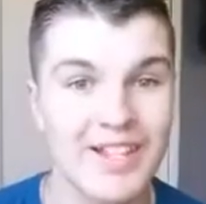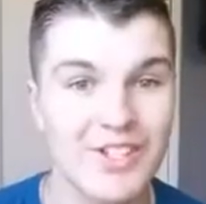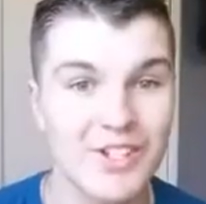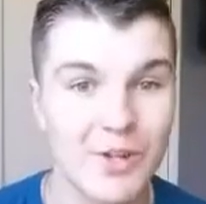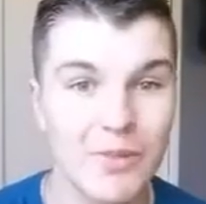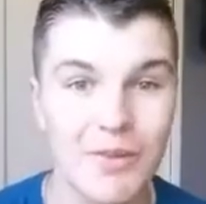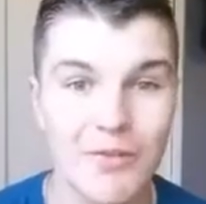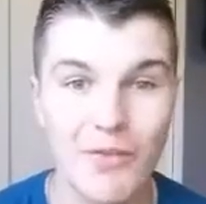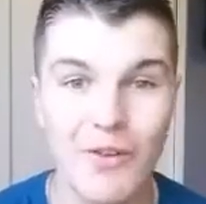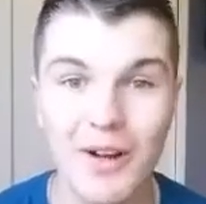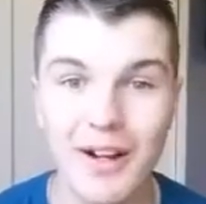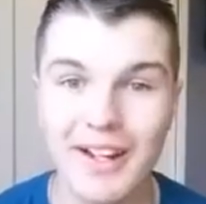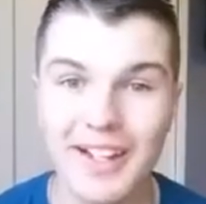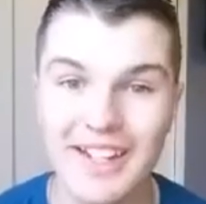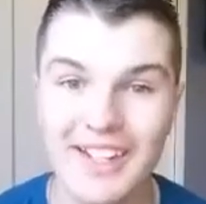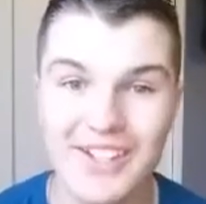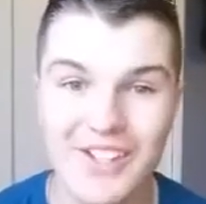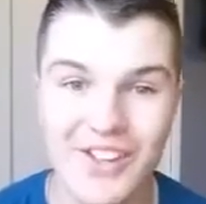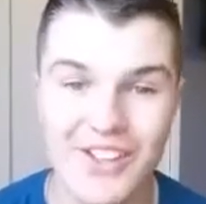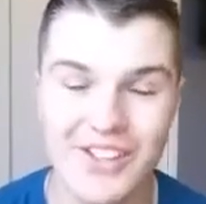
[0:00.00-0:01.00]
So before I
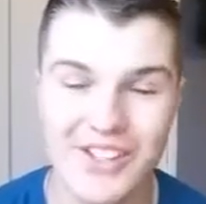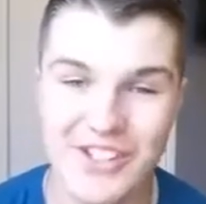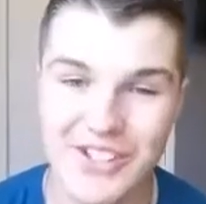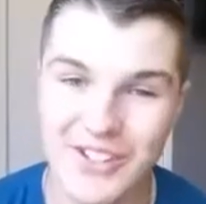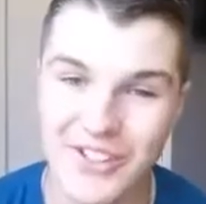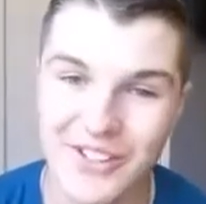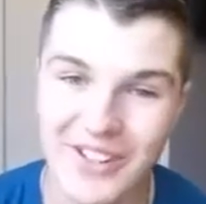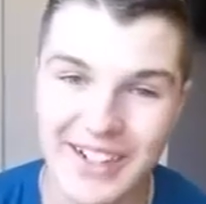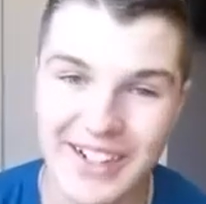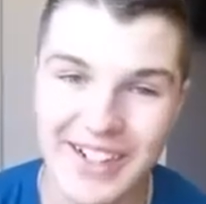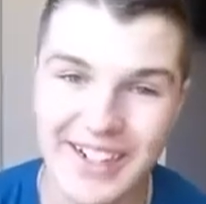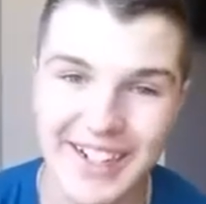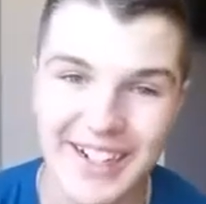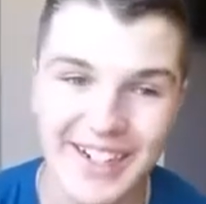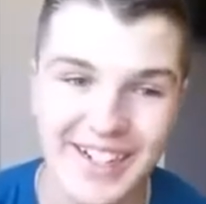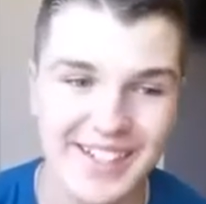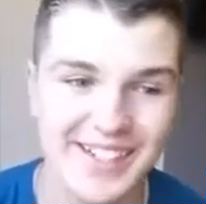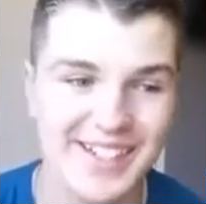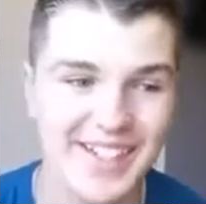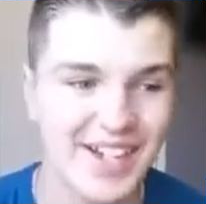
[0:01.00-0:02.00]
get into the story,
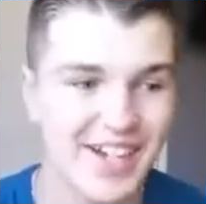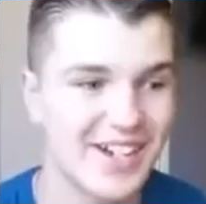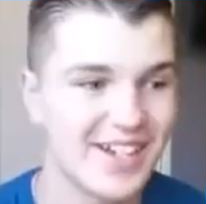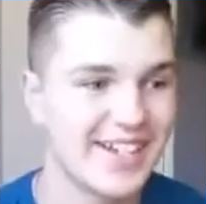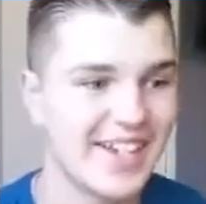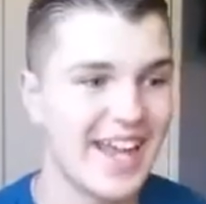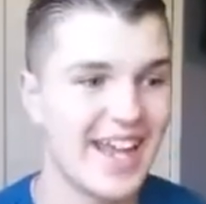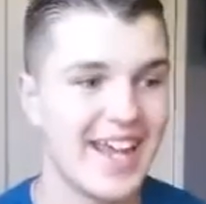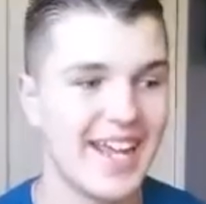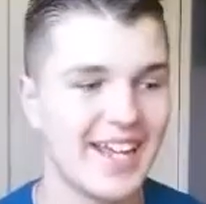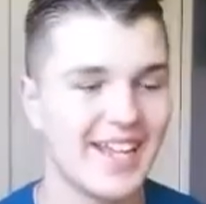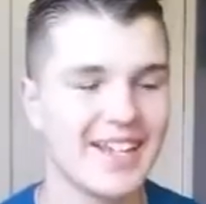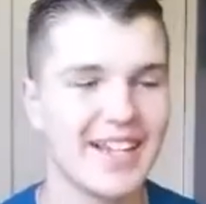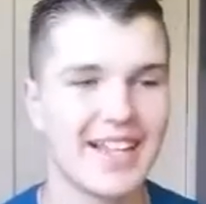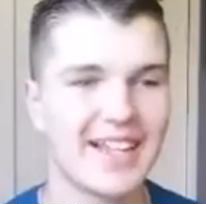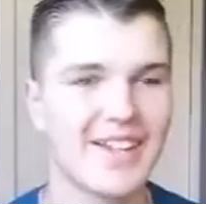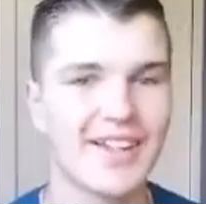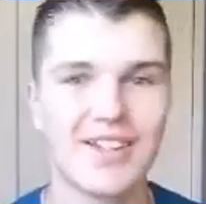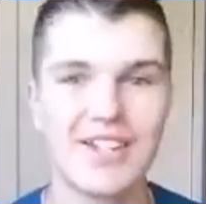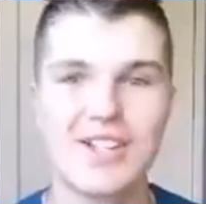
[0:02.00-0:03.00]
today,
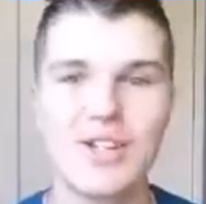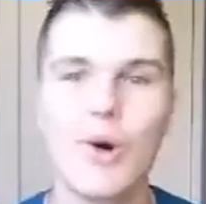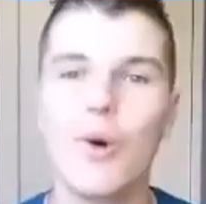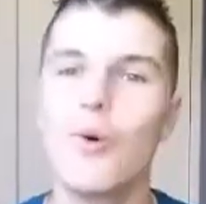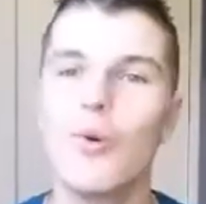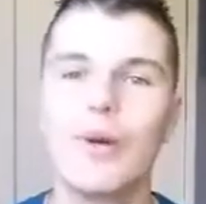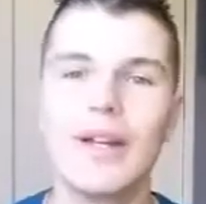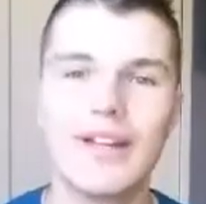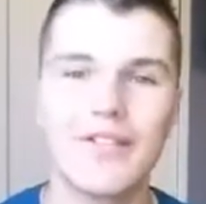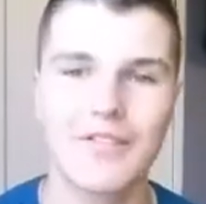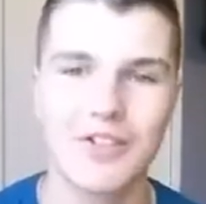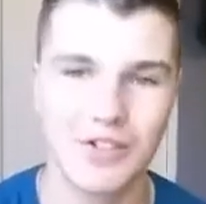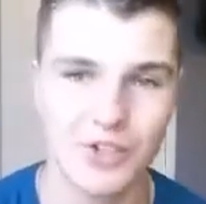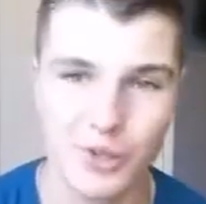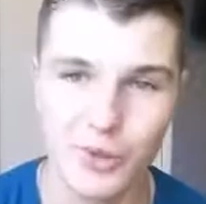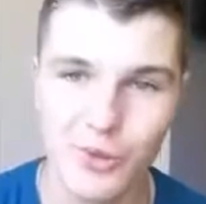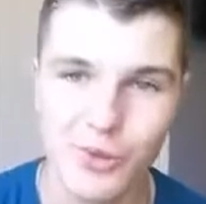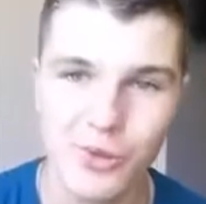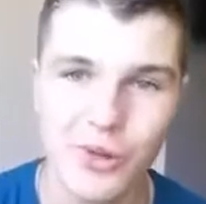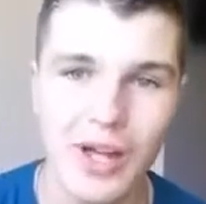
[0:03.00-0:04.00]
like this whole week for
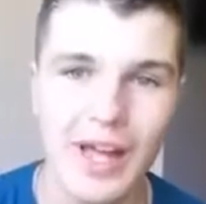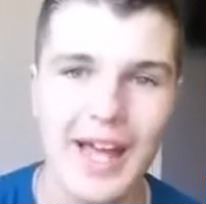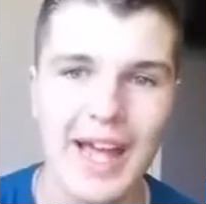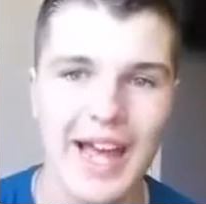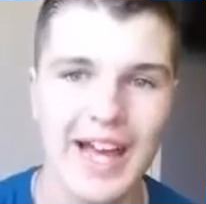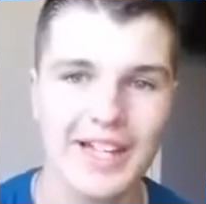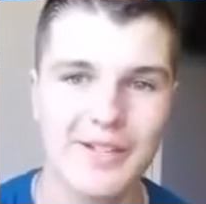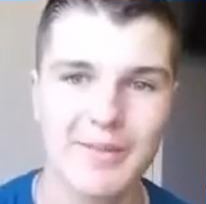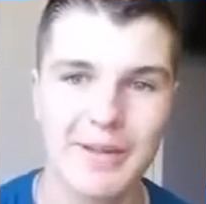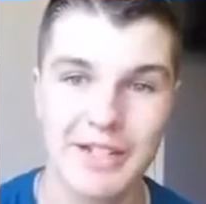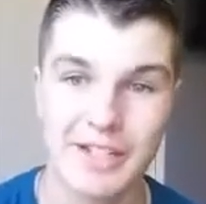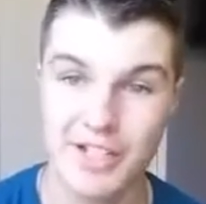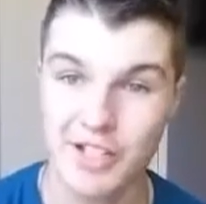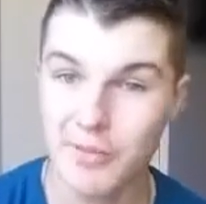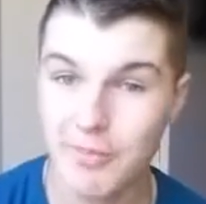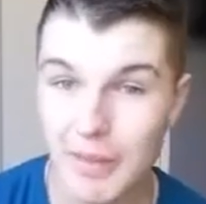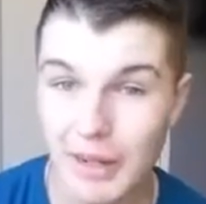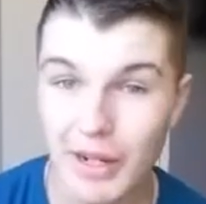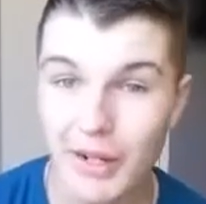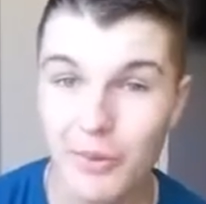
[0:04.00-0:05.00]
school has been
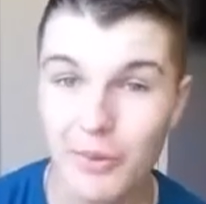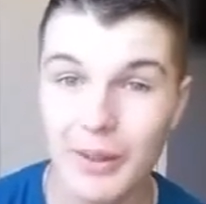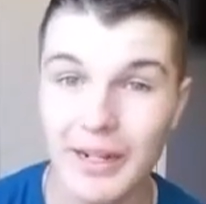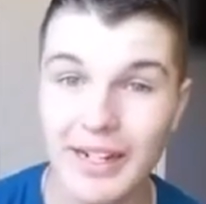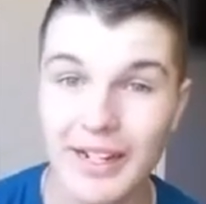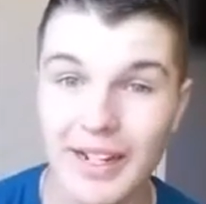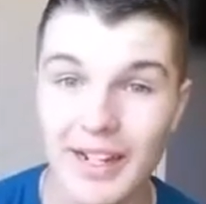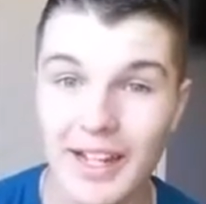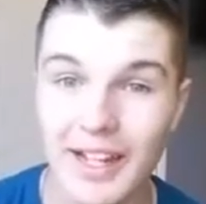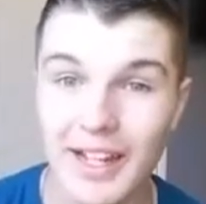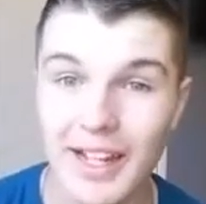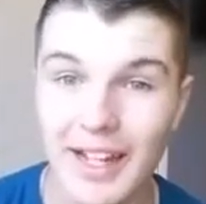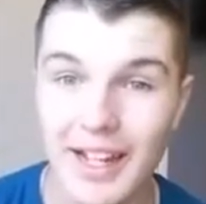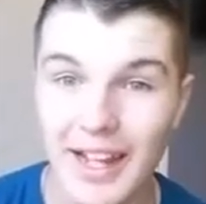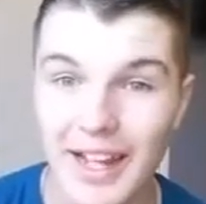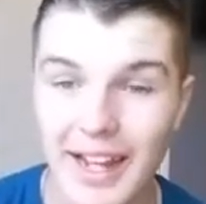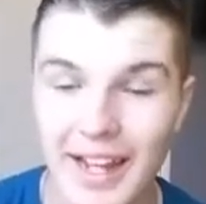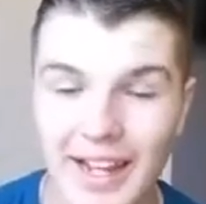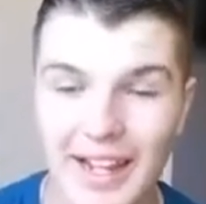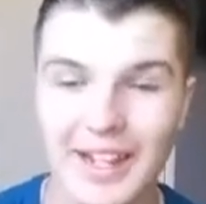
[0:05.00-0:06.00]
Spirit Week,
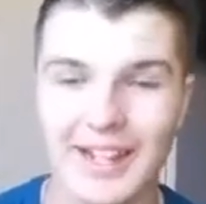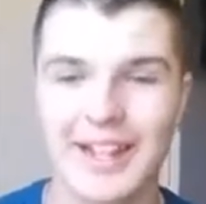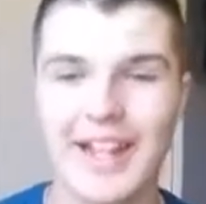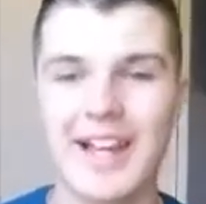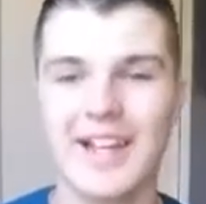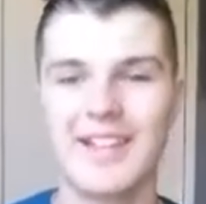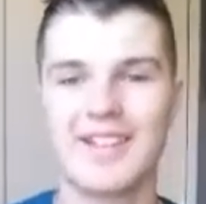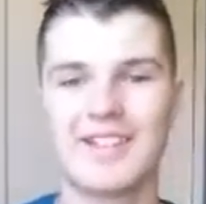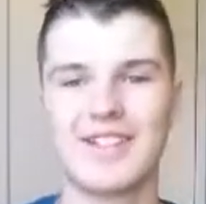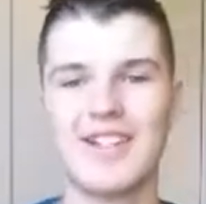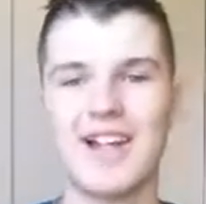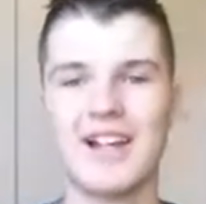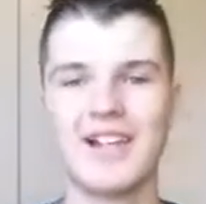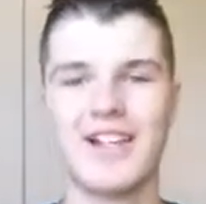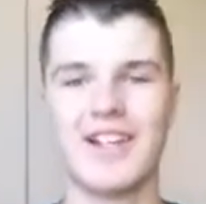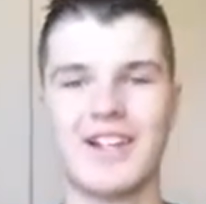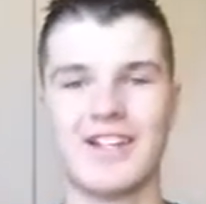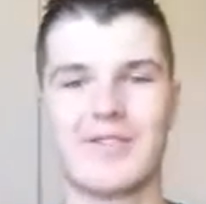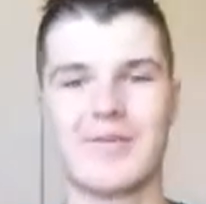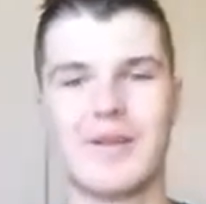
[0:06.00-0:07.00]
and yeah, there's not a
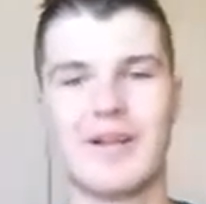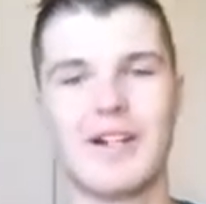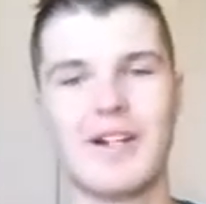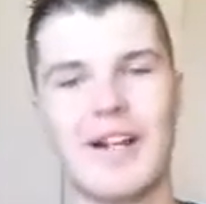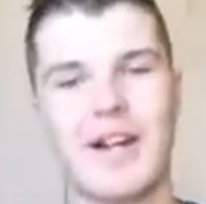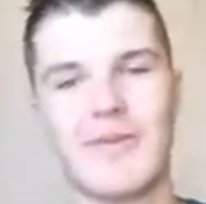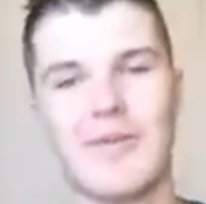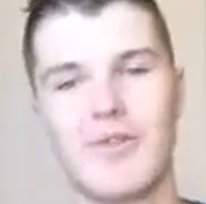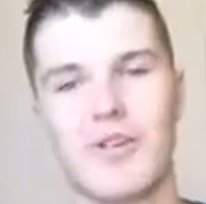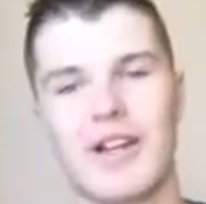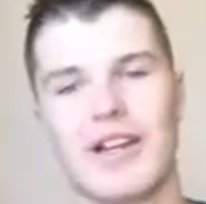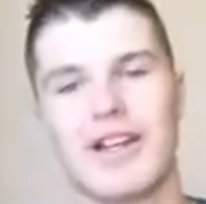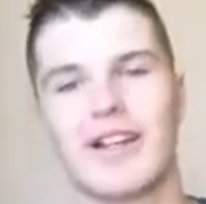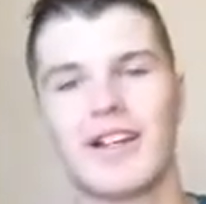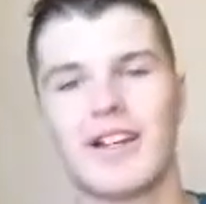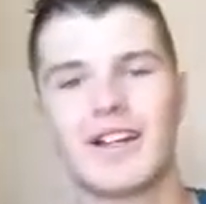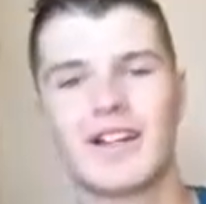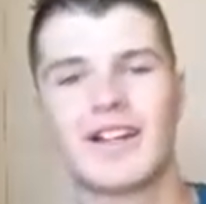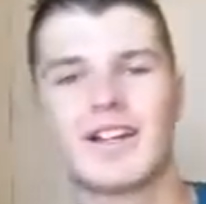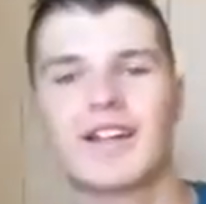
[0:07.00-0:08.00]
lot of spirit. I wore like
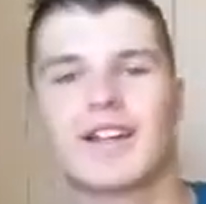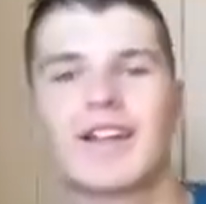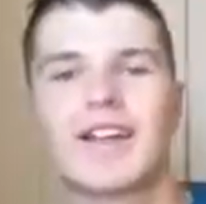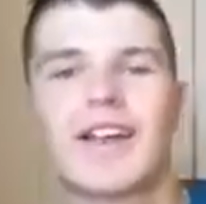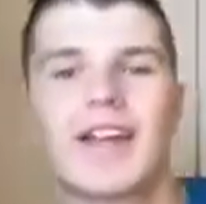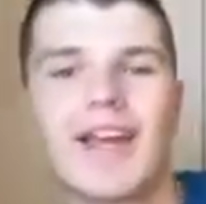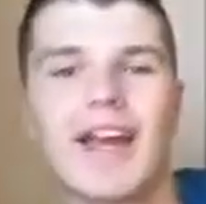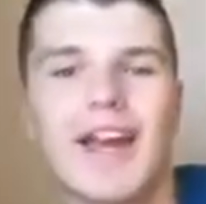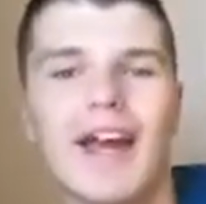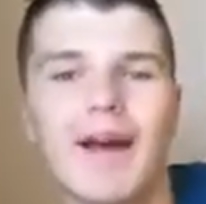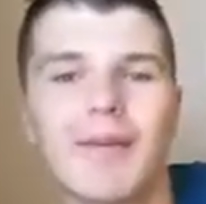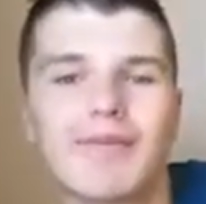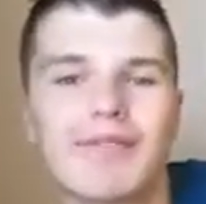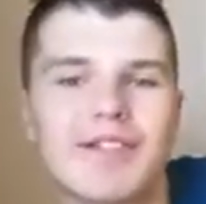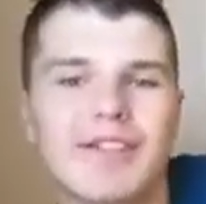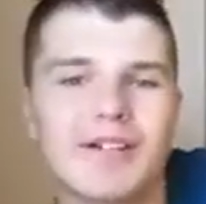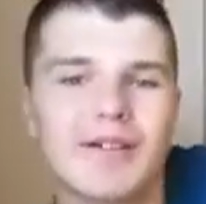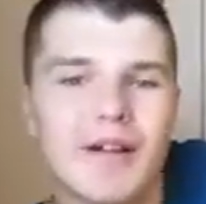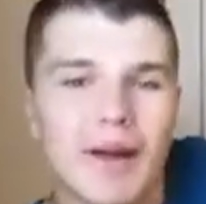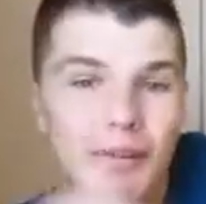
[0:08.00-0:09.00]
I'm
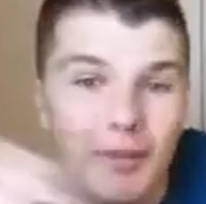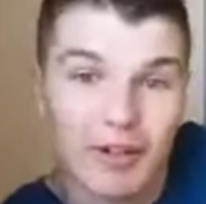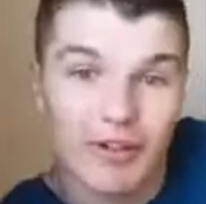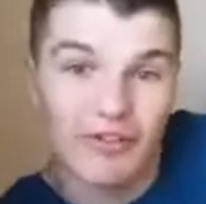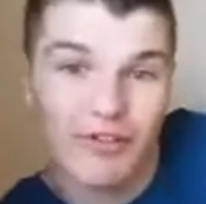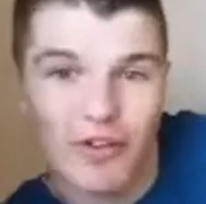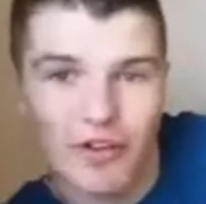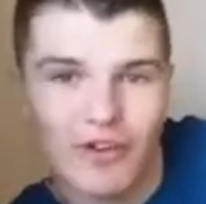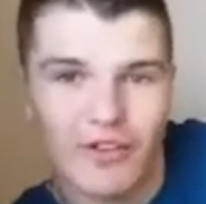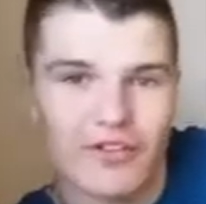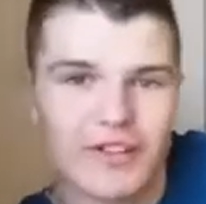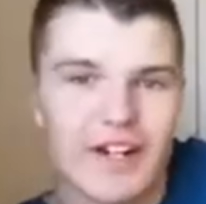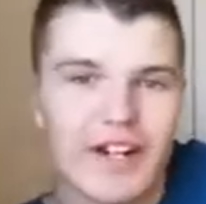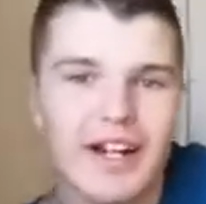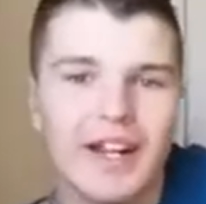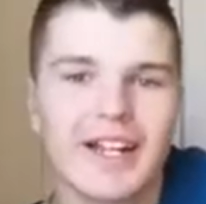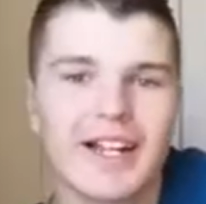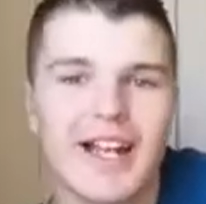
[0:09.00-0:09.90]
gonna fall over.